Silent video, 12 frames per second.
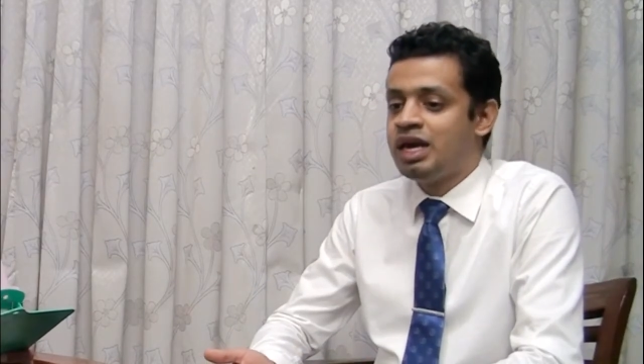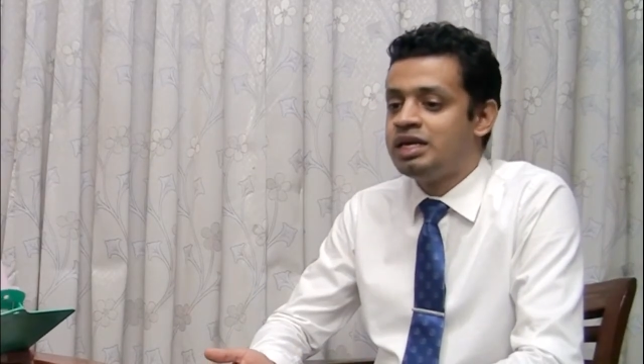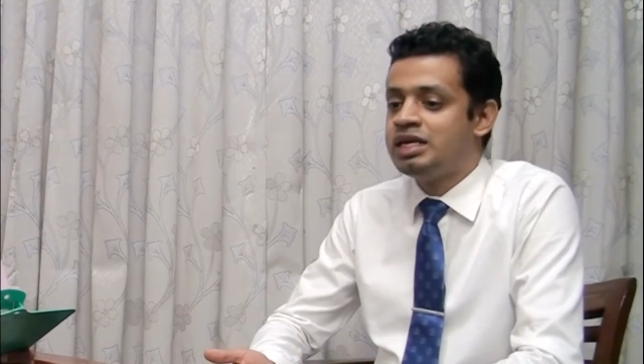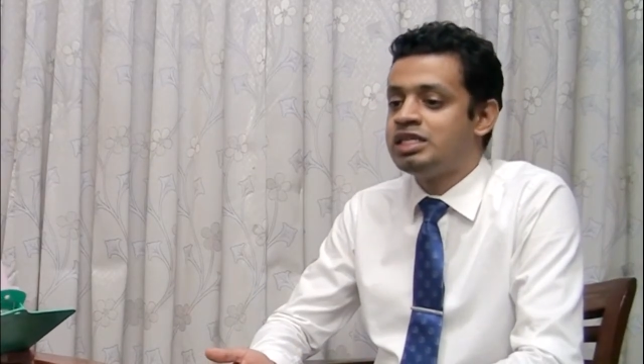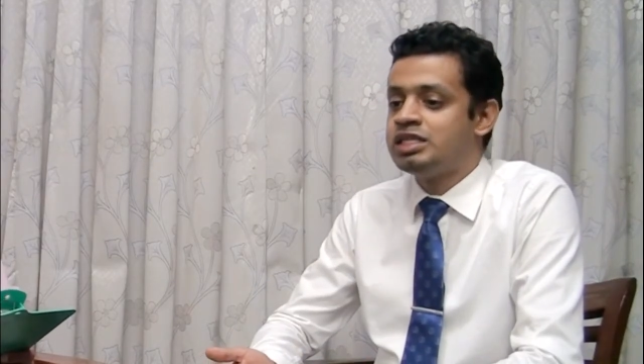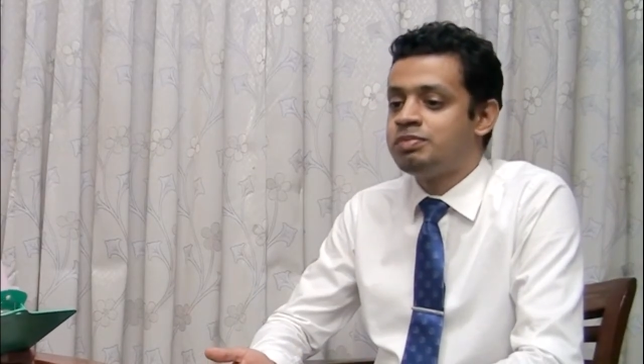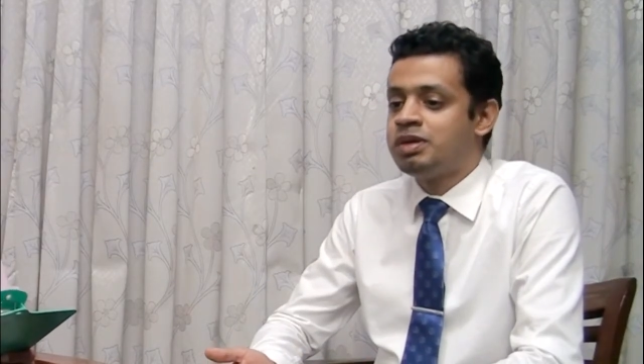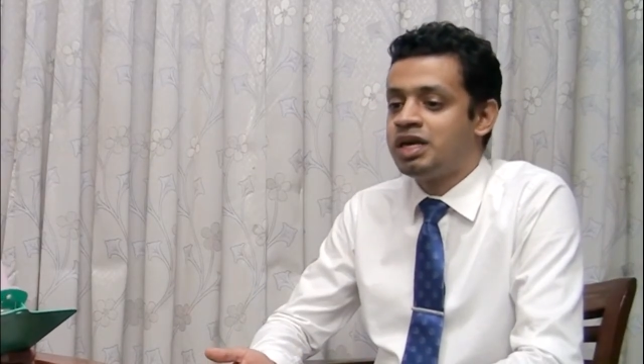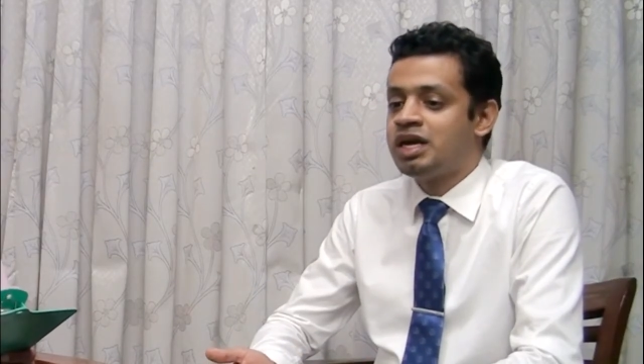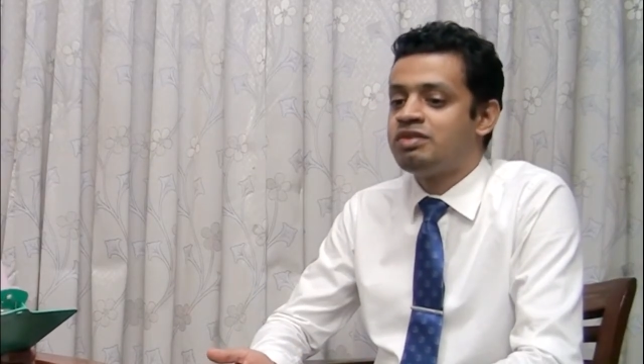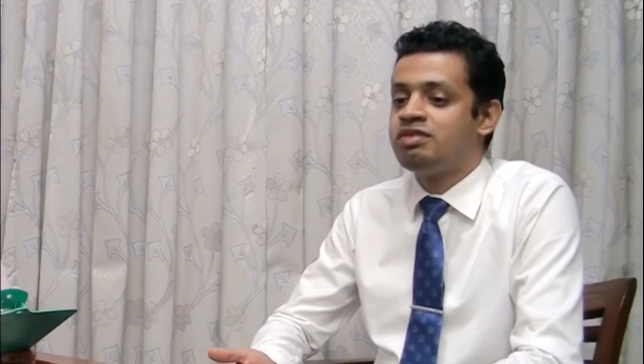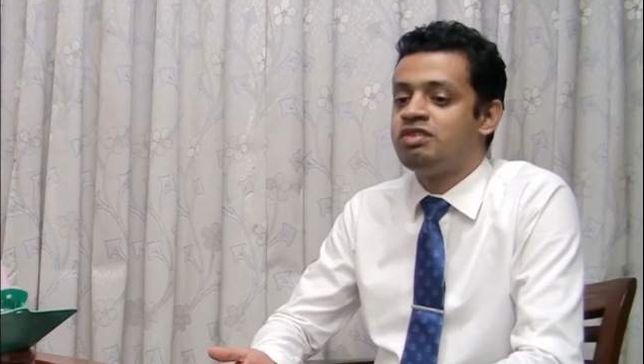and
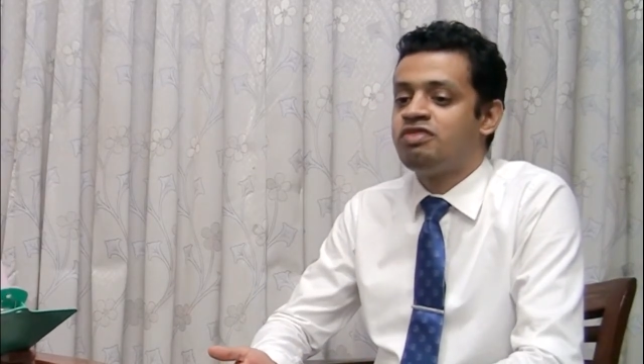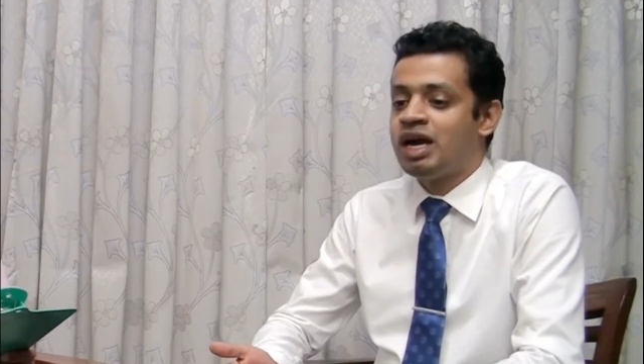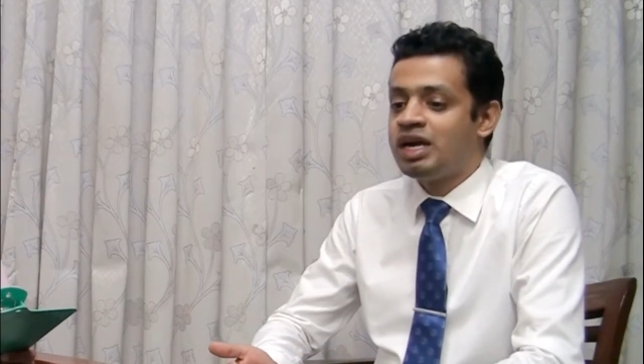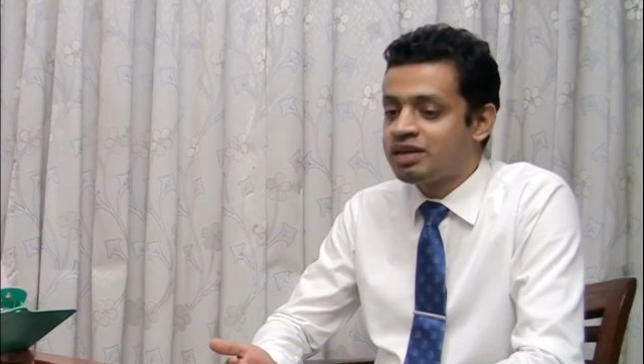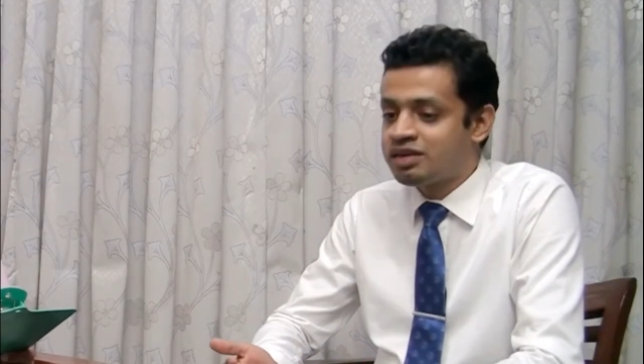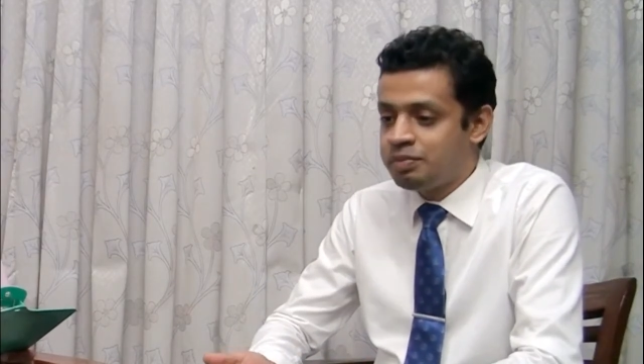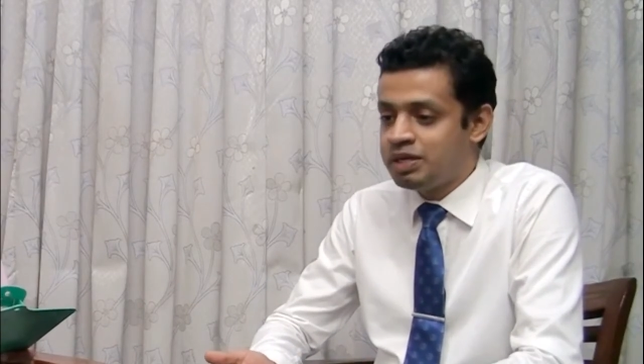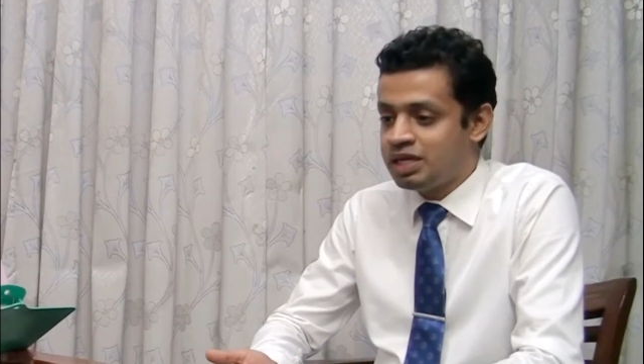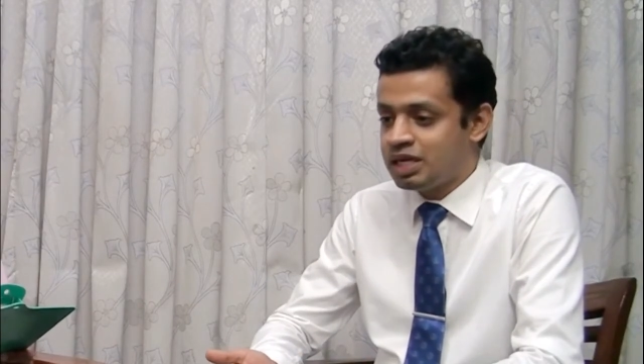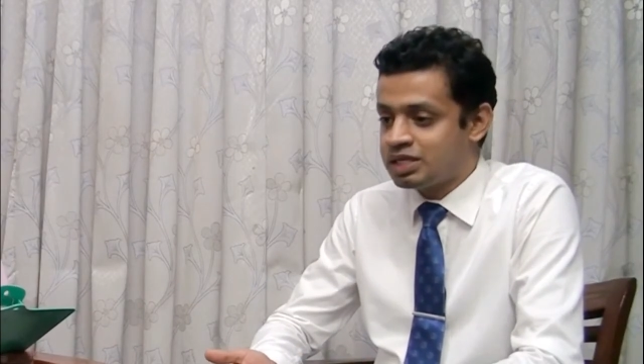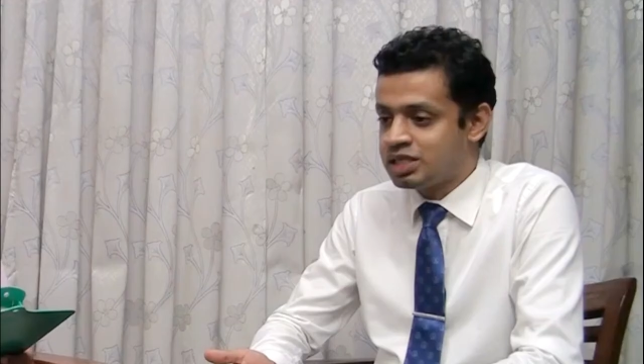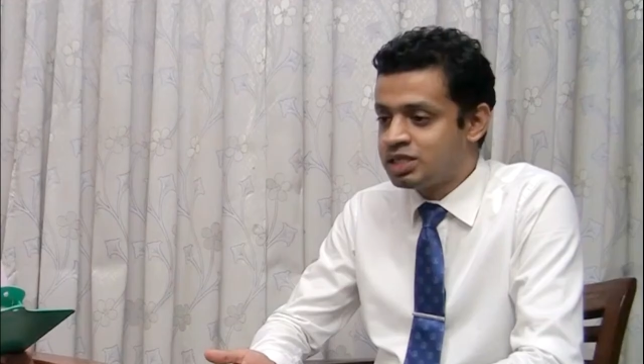inspiratory fine
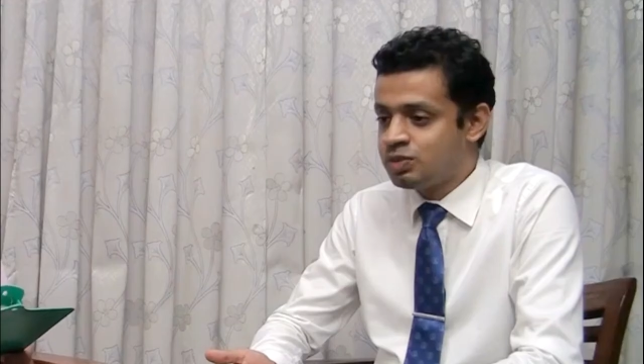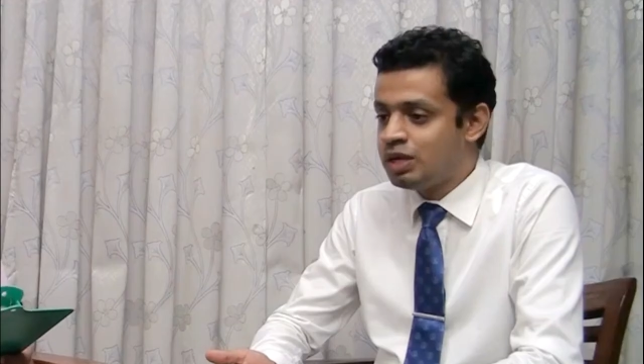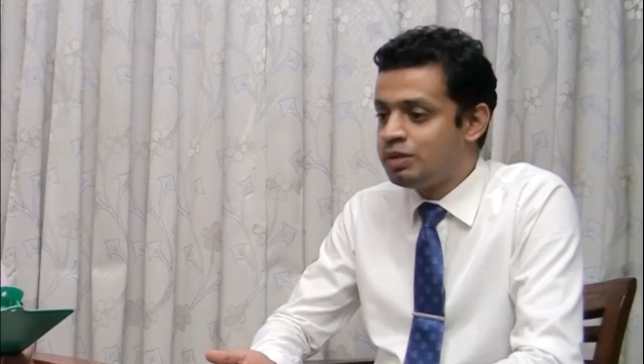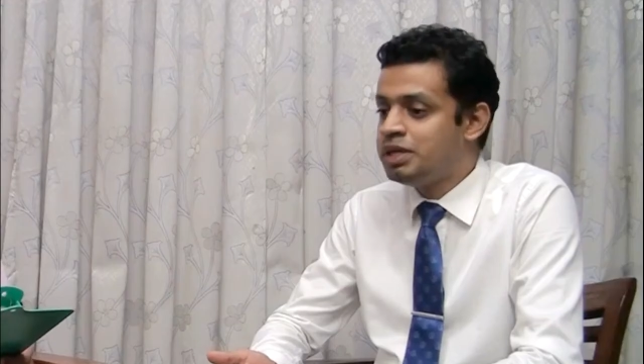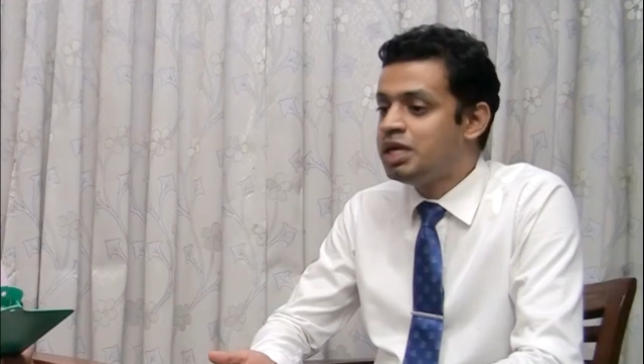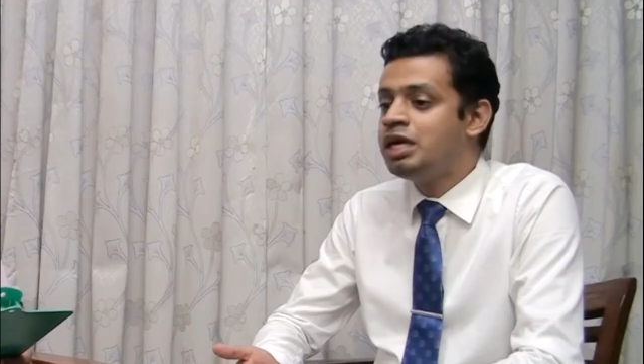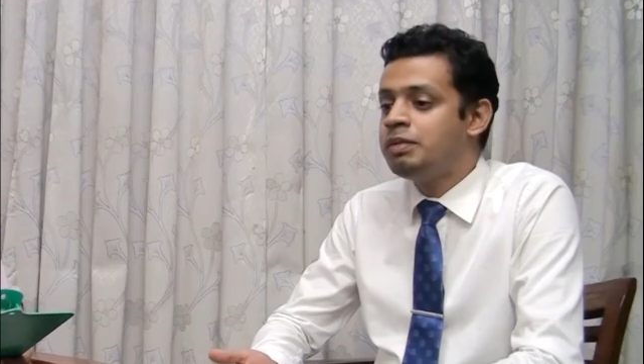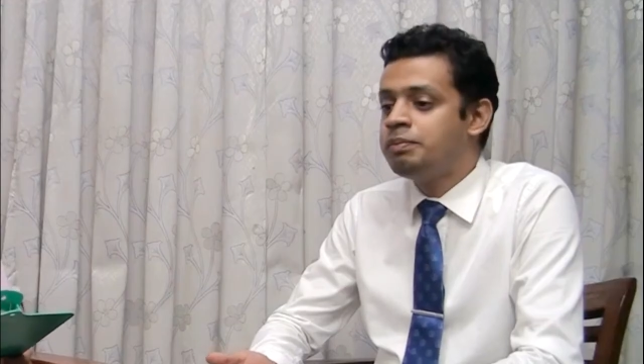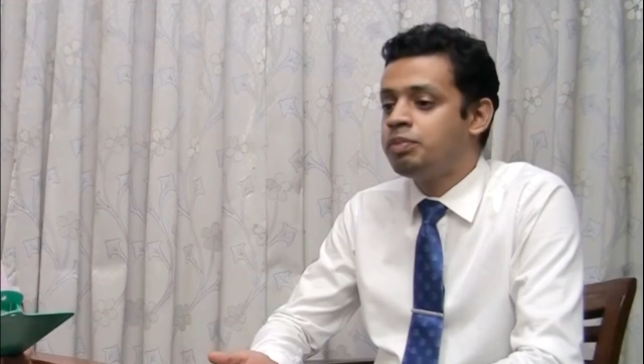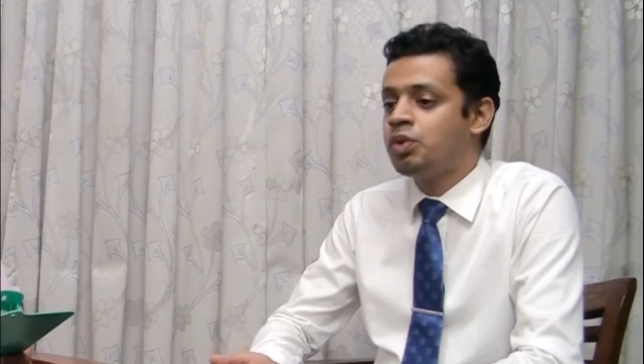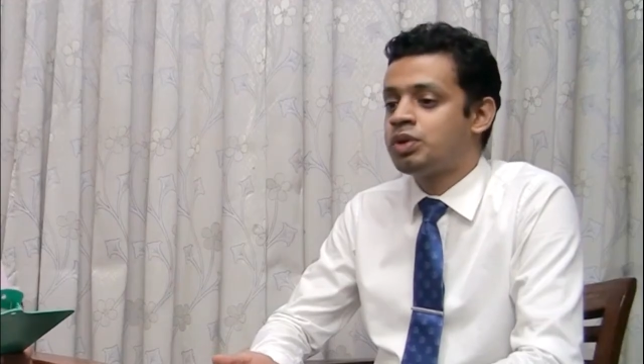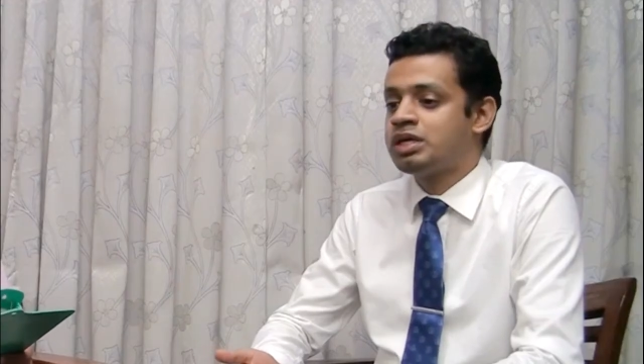crepitations will be an
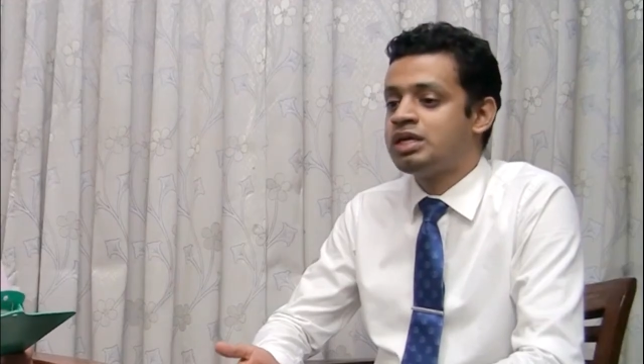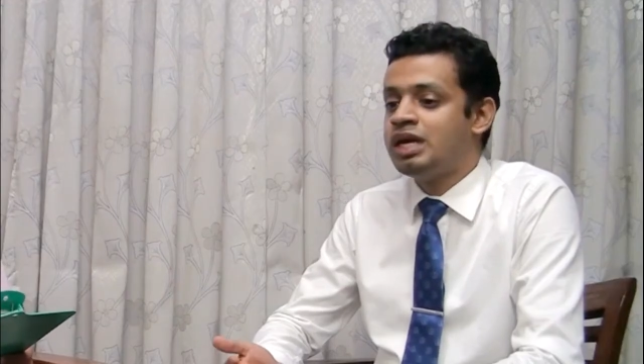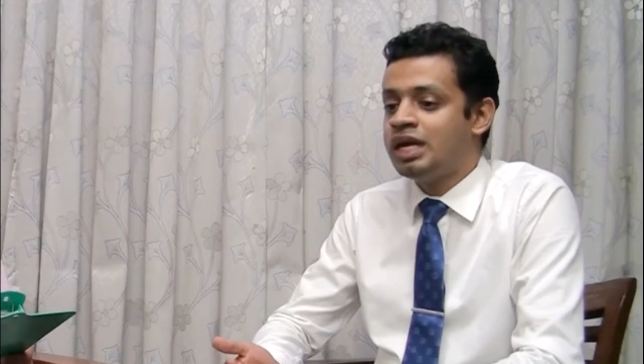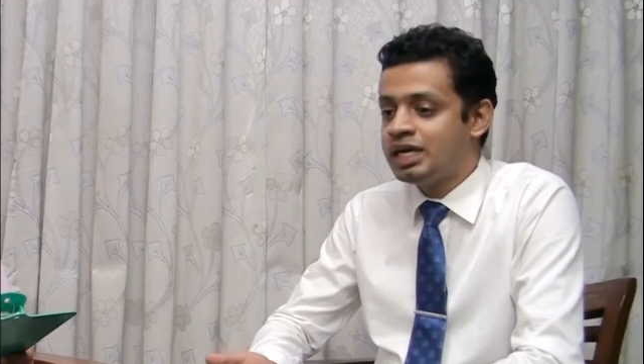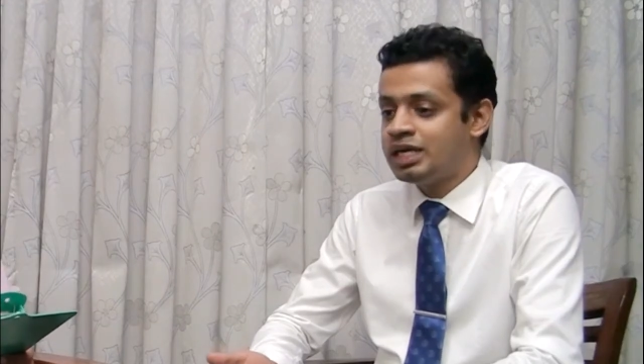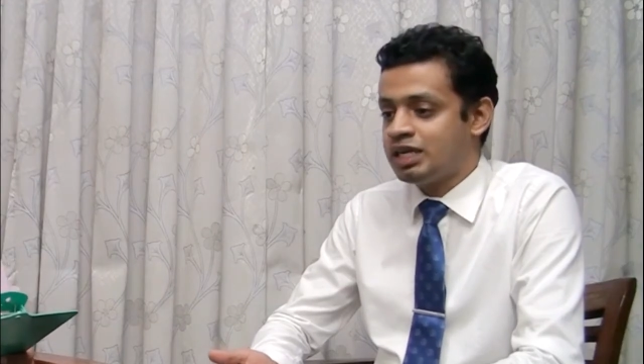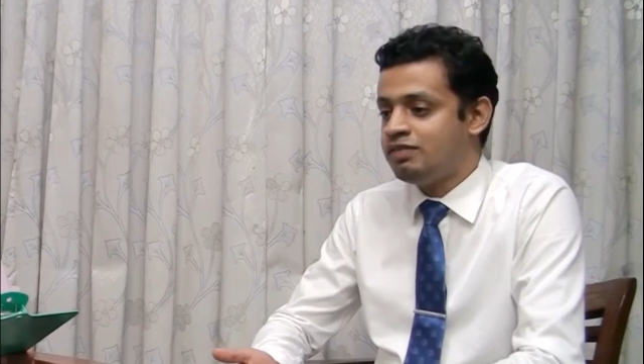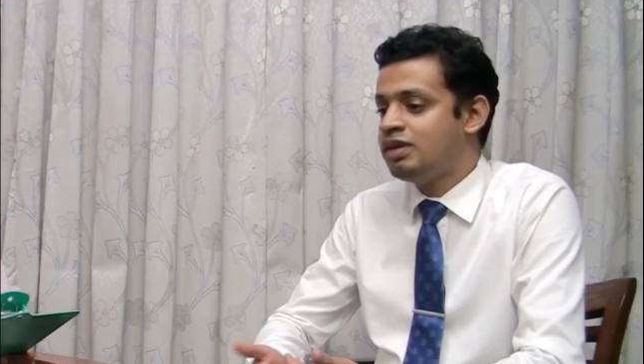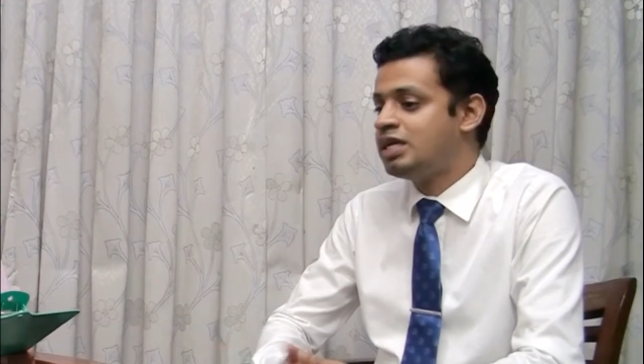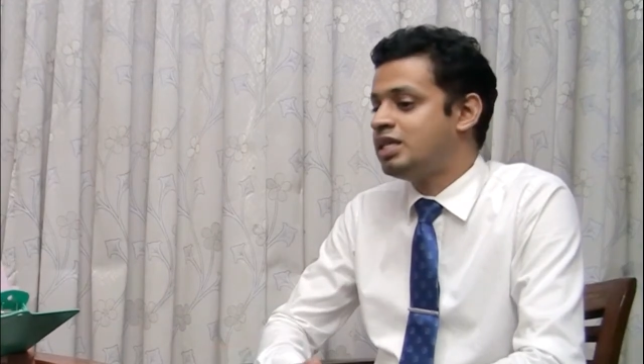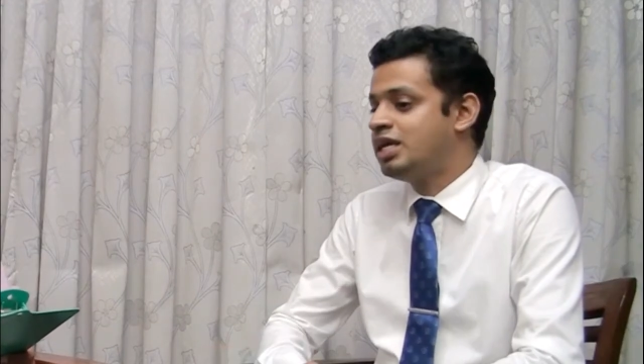important negative in